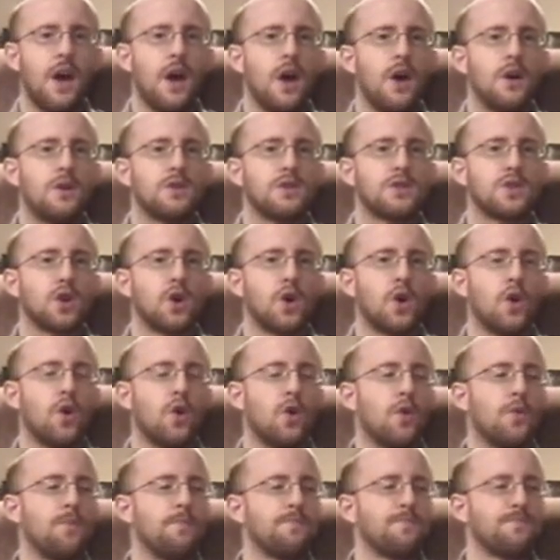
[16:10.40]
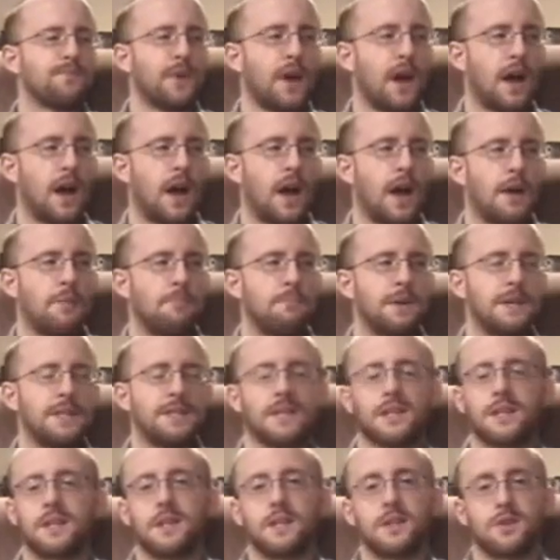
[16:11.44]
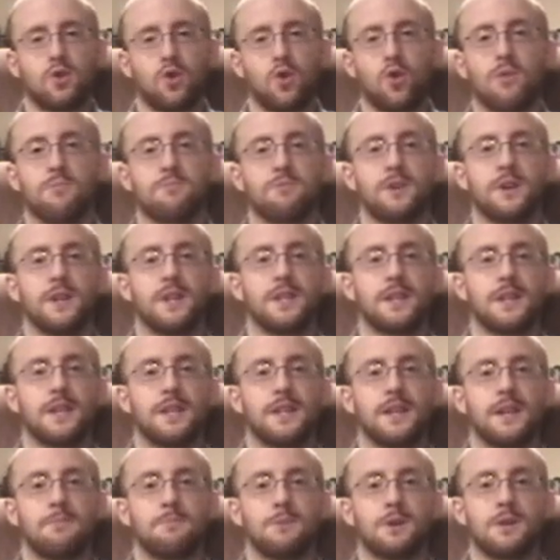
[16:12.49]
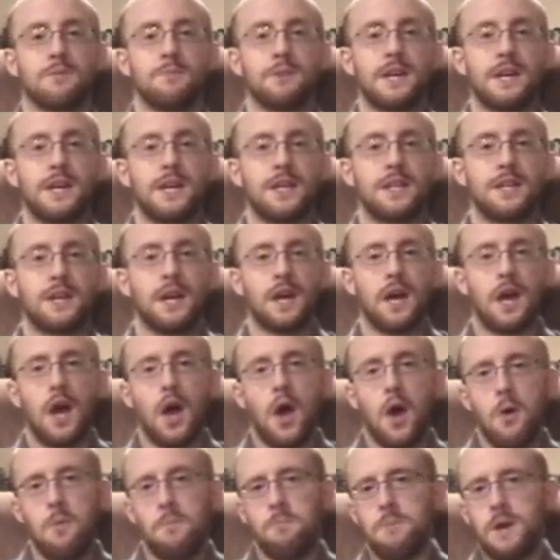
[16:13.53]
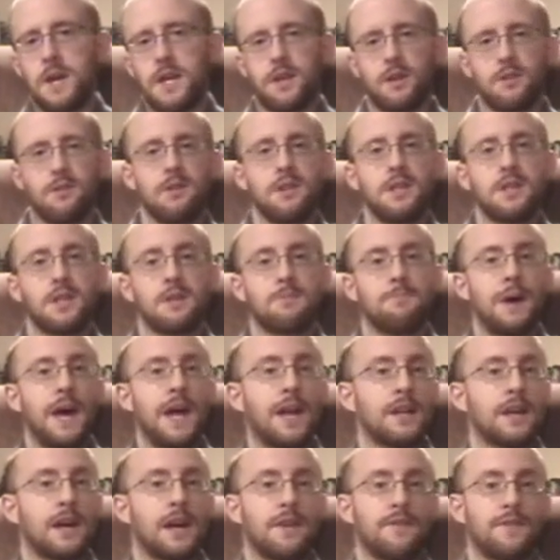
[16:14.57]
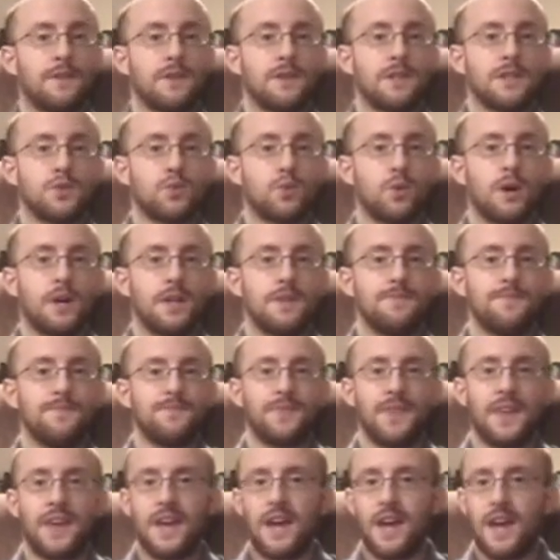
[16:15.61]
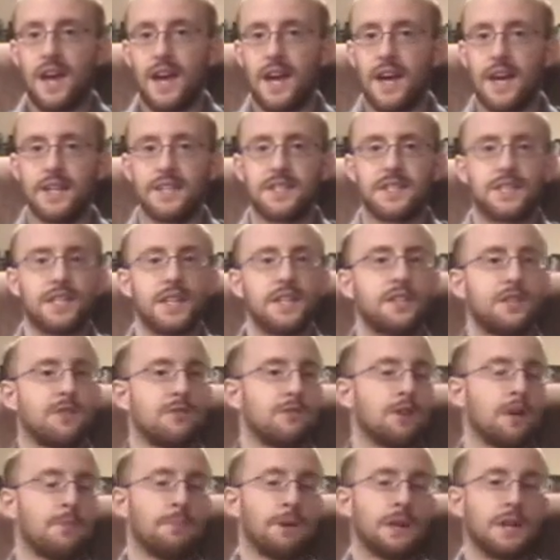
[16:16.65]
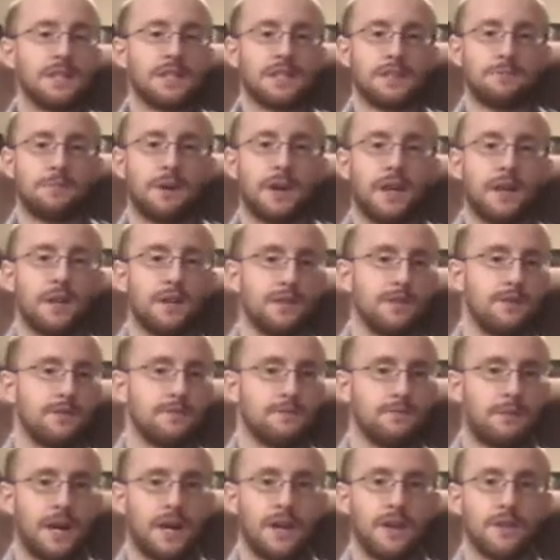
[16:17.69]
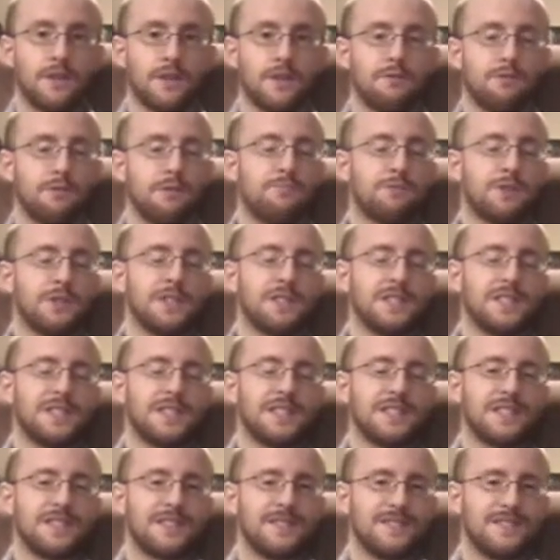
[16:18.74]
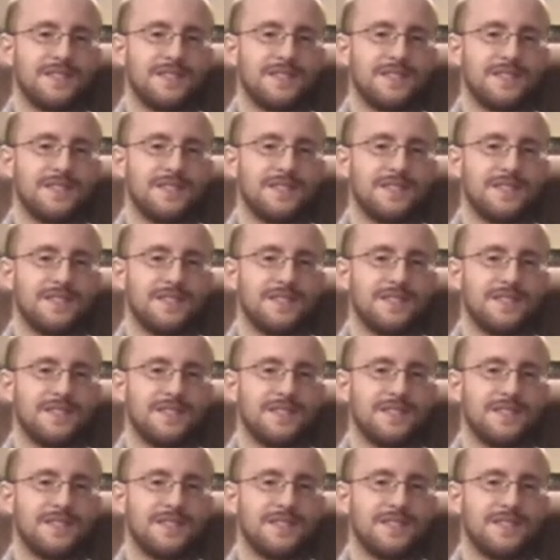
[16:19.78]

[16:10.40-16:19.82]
So I basically incorporated The Little Mermaid, made her into the bad guy for this one, and sent her up against my other three princesses.